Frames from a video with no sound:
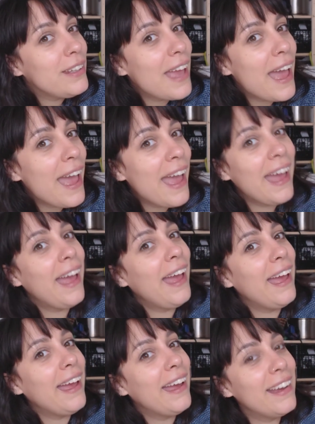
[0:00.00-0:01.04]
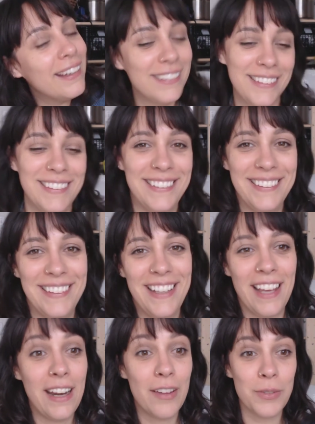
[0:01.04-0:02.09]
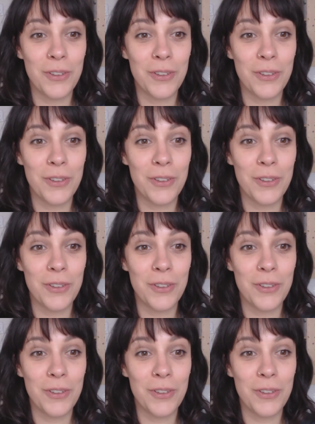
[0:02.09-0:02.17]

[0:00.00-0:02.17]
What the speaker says: Yay! I'm gonna have